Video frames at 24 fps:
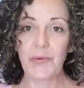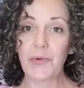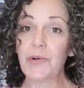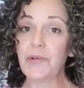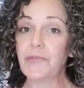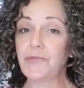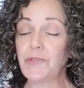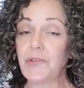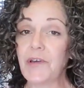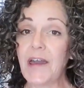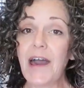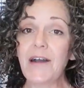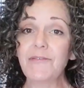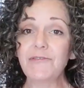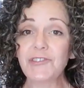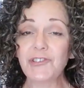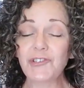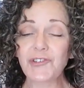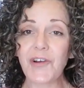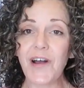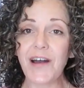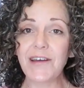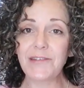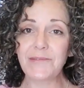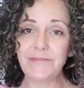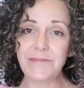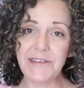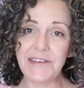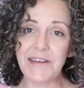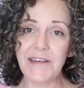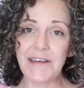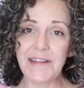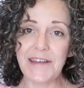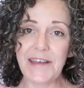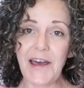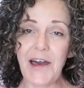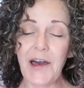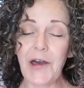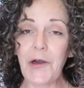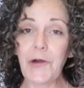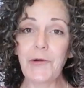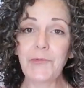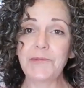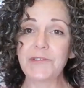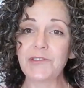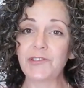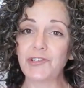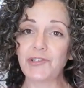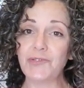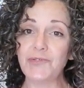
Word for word: Well, if you haven't tried them yet, I hope that